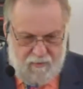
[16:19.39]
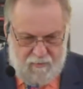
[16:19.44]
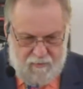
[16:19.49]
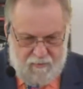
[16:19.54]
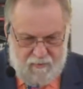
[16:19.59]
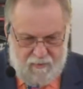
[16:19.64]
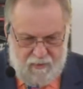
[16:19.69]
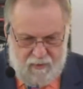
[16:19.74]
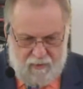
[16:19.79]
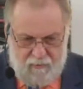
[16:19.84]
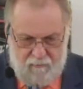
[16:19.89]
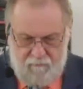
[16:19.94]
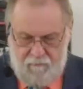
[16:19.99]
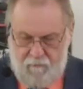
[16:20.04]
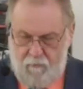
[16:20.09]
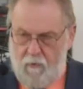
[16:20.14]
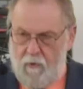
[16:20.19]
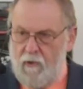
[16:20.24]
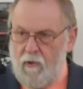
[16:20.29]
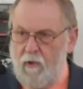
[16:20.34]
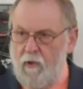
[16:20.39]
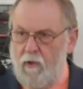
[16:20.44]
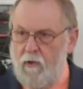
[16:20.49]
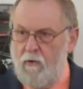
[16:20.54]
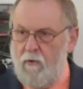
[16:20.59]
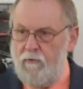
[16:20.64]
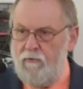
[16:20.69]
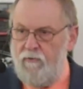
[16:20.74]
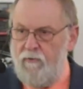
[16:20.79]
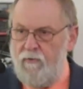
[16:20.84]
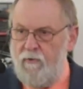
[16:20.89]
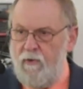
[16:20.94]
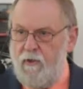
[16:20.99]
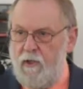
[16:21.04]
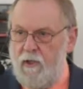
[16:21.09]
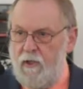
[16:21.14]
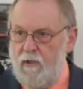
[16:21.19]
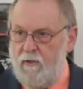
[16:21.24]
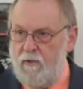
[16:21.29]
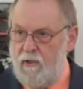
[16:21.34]
they can foreclose
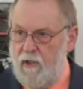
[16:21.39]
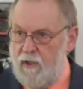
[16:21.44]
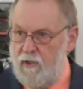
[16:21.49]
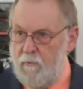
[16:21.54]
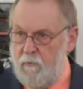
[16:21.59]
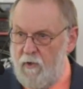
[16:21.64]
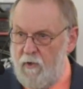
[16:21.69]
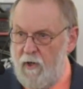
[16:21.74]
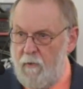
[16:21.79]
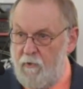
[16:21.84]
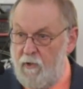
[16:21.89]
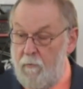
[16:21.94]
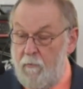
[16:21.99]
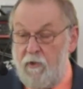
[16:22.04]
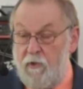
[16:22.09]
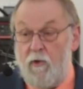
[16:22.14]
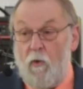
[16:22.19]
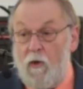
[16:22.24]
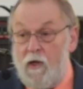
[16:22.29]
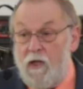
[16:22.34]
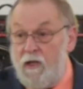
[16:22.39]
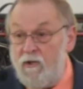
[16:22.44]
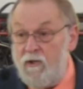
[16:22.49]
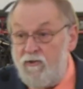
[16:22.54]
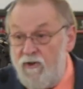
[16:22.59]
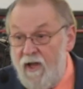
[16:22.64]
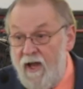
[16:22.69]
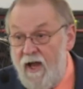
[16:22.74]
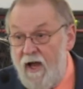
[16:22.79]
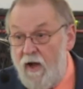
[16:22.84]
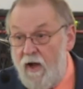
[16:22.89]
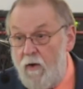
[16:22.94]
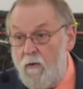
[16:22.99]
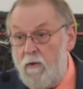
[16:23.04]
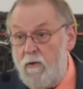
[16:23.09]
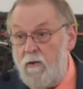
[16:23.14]
and take the property. But the way it is now,